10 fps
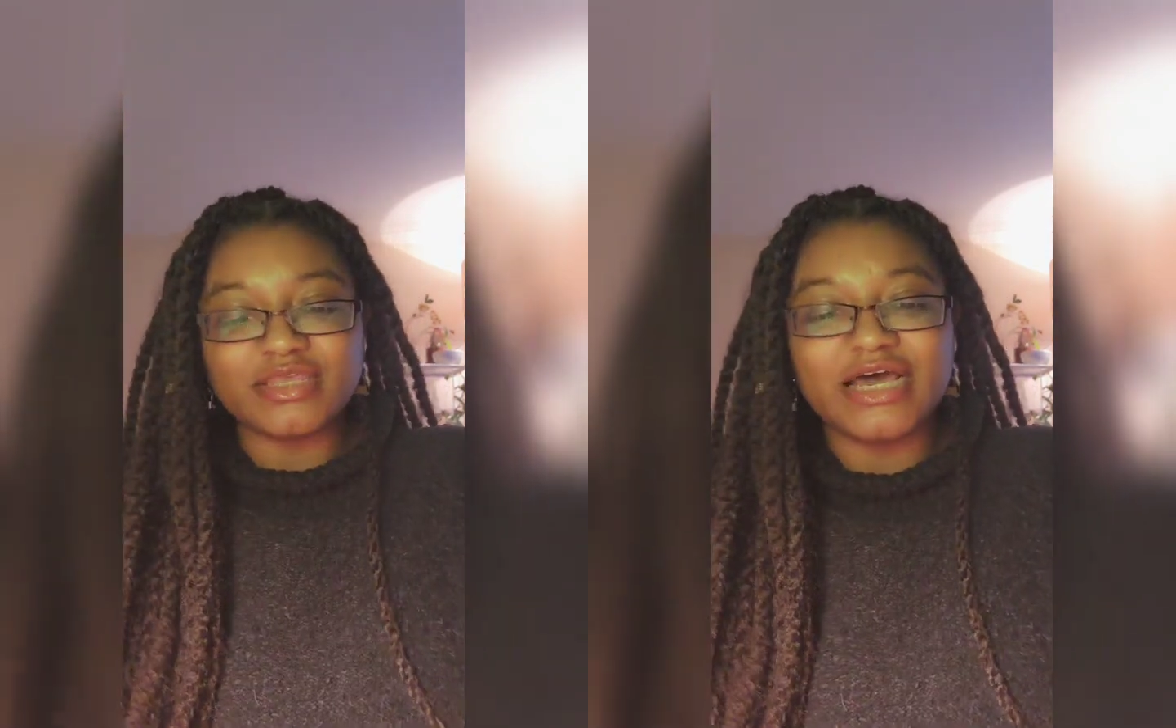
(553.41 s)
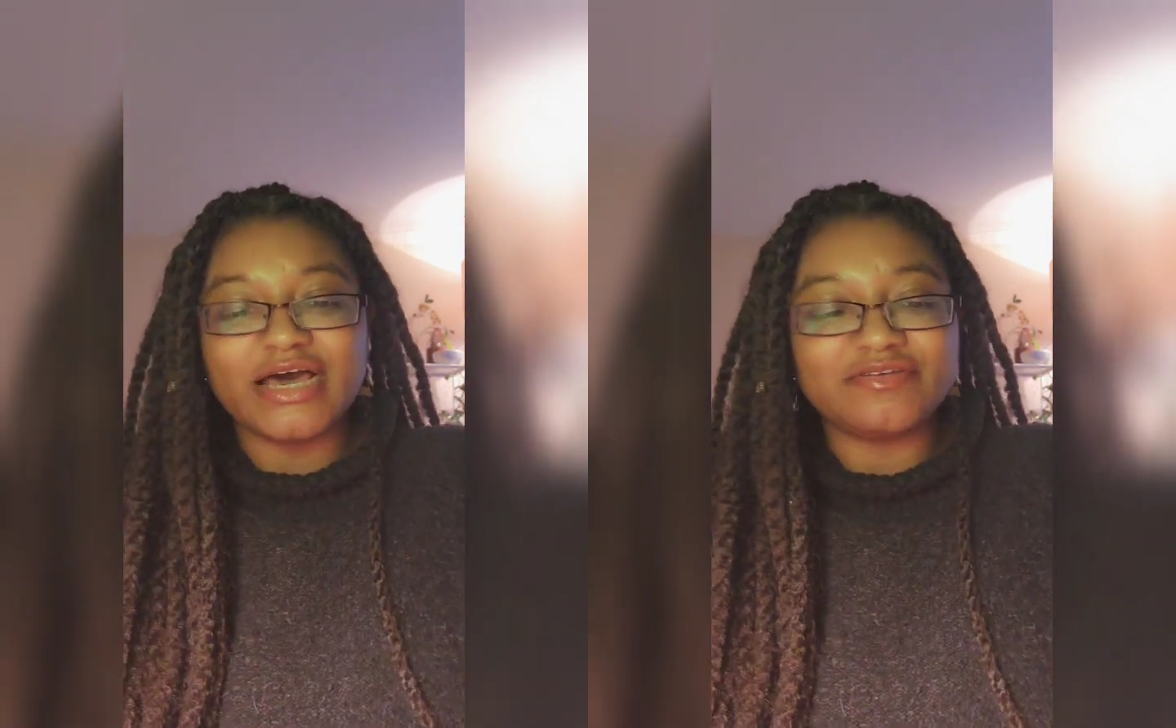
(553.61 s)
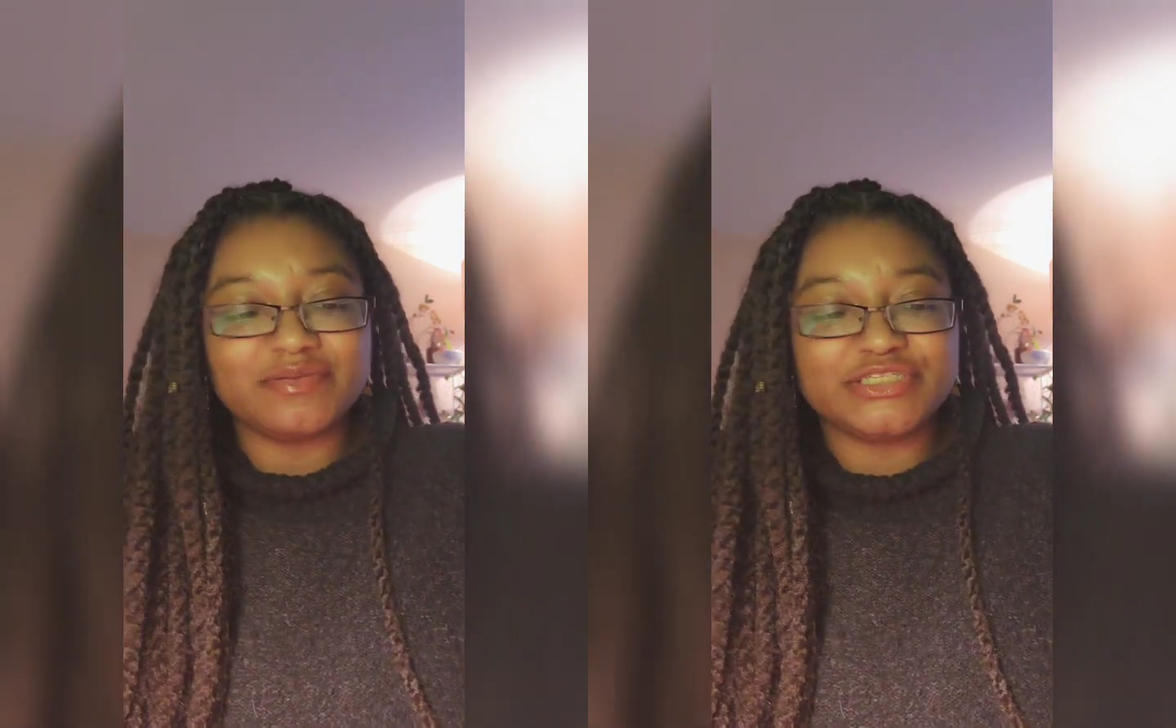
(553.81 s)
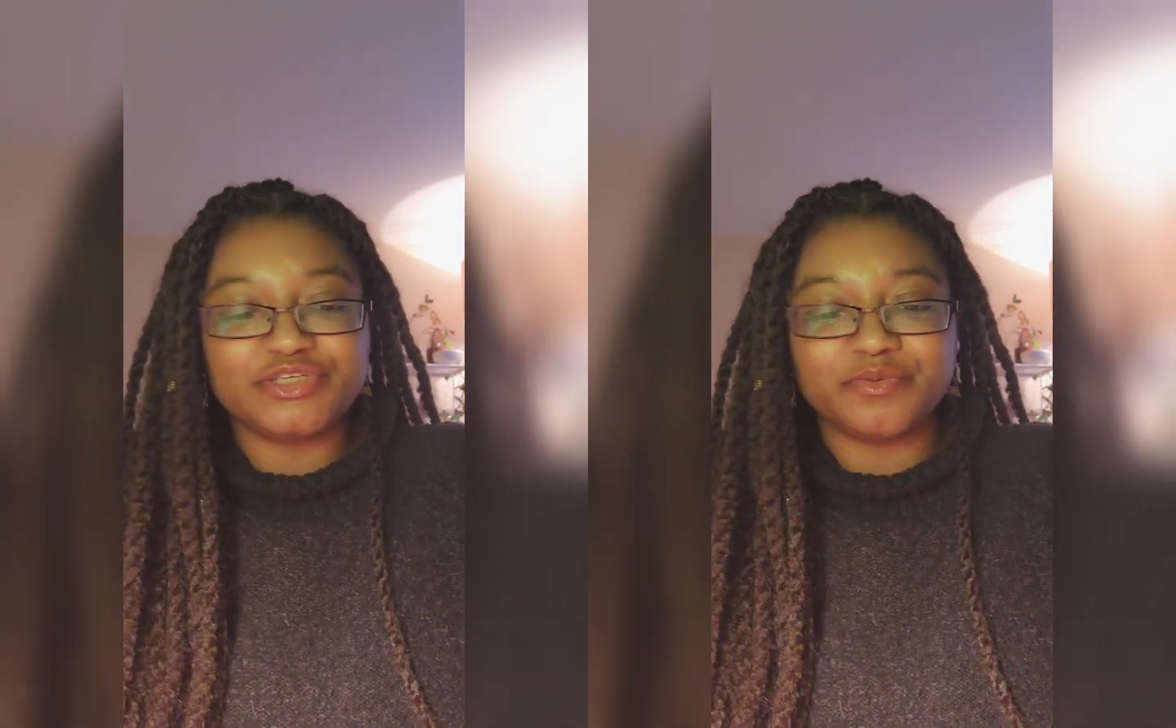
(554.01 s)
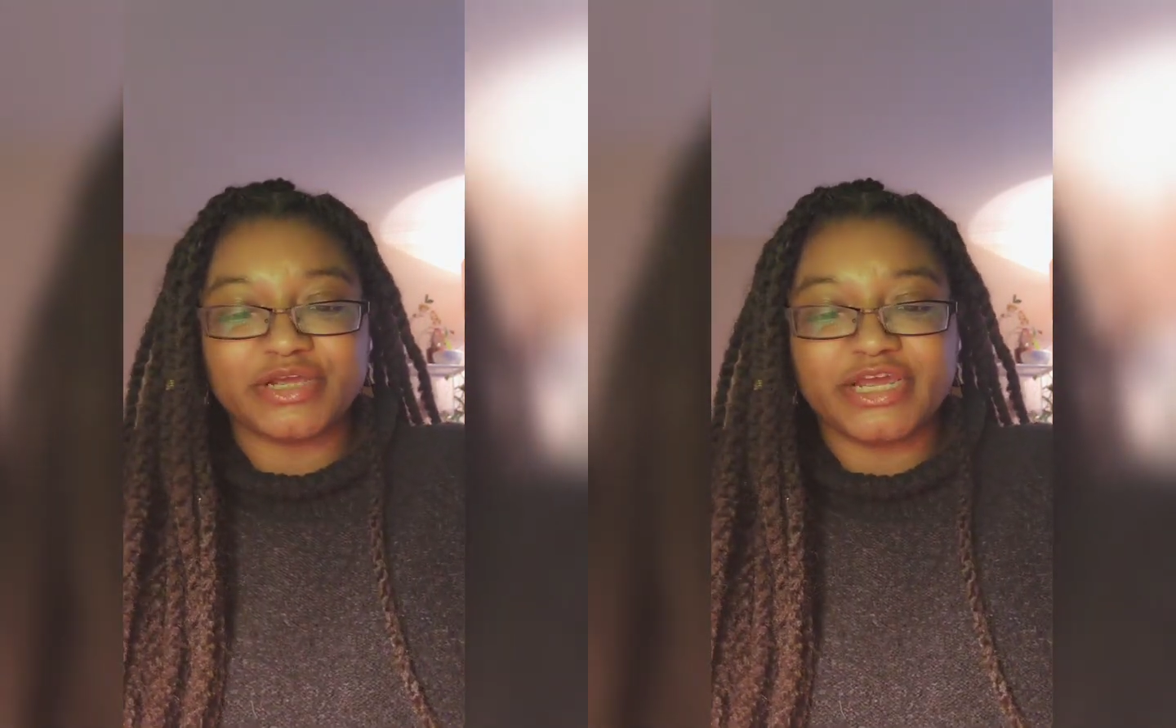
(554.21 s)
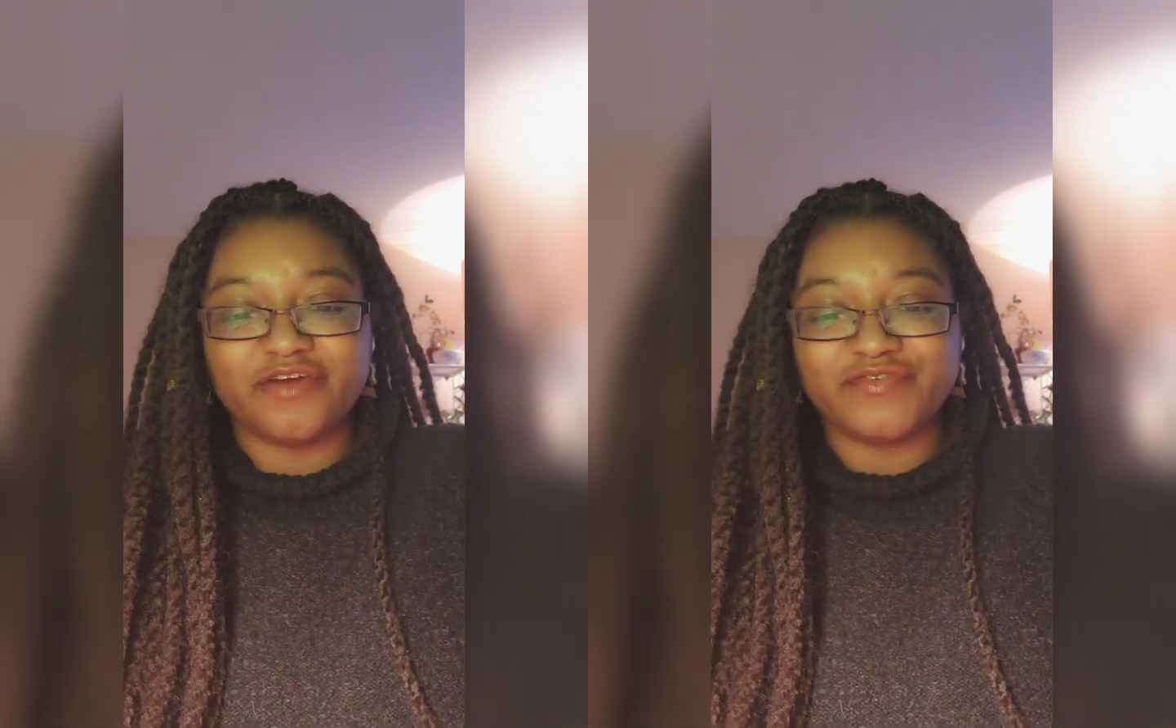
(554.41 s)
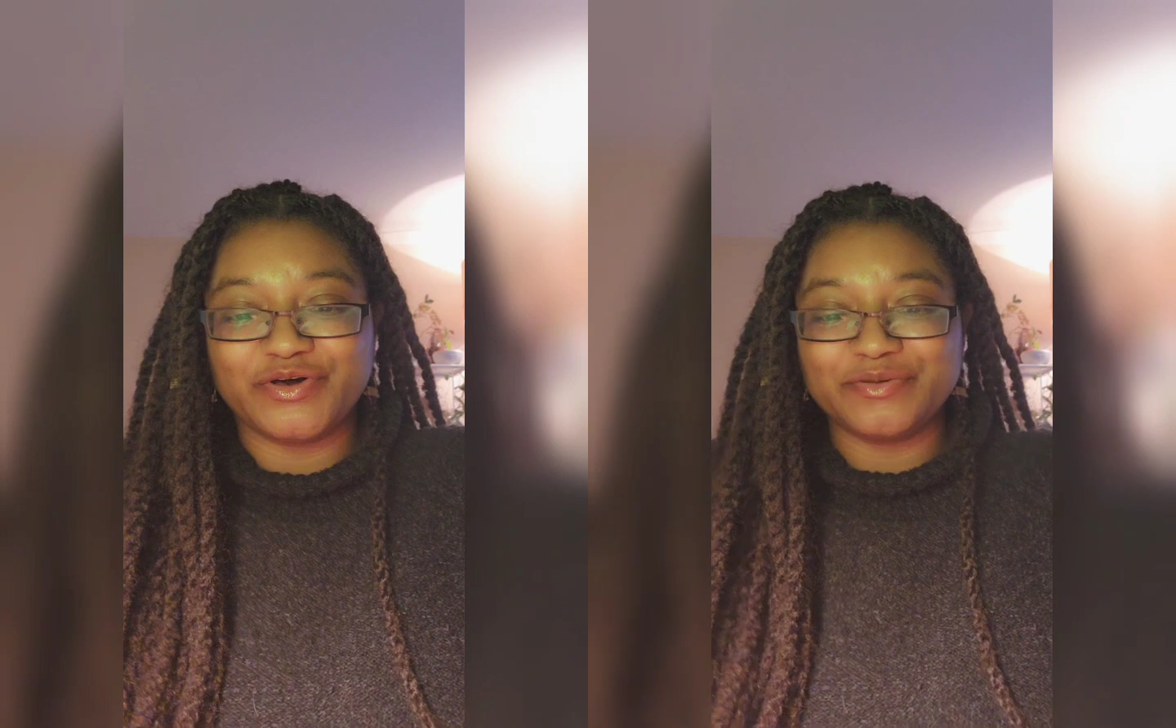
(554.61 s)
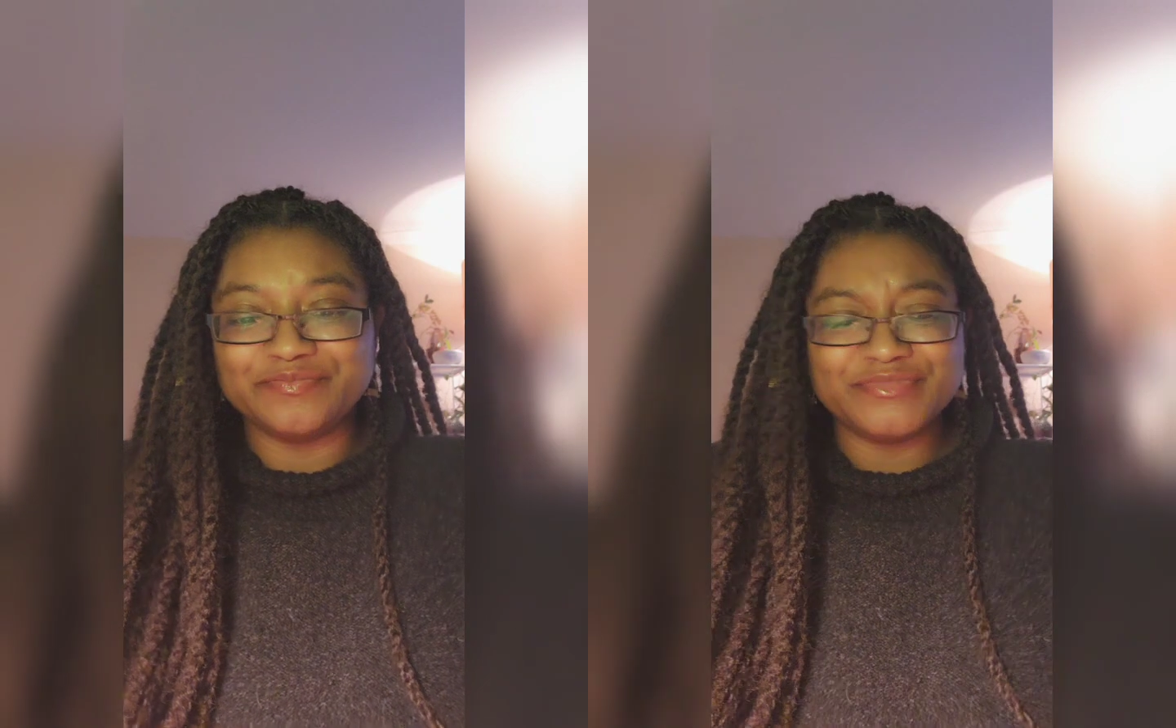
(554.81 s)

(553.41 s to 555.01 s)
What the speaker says: I have to be super careful.